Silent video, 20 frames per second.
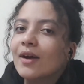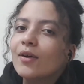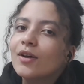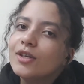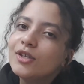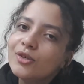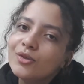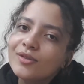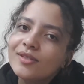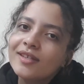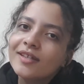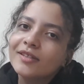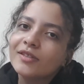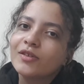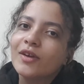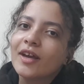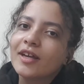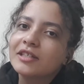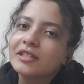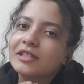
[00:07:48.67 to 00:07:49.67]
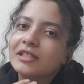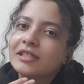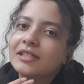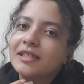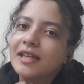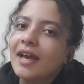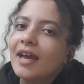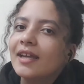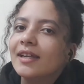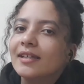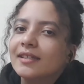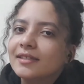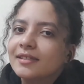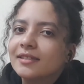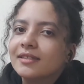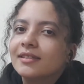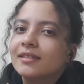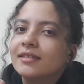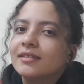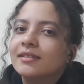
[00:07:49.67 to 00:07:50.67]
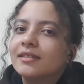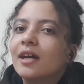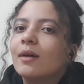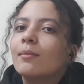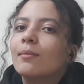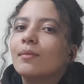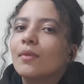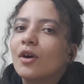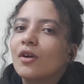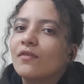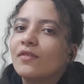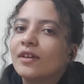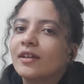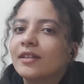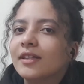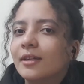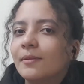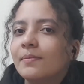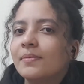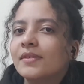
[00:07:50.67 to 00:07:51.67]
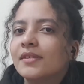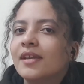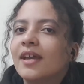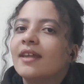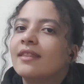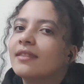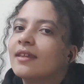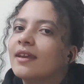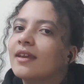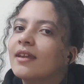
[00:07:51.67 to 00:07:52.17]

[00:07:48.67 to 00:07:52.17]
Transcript: and how I used it to actually edit some of the clips,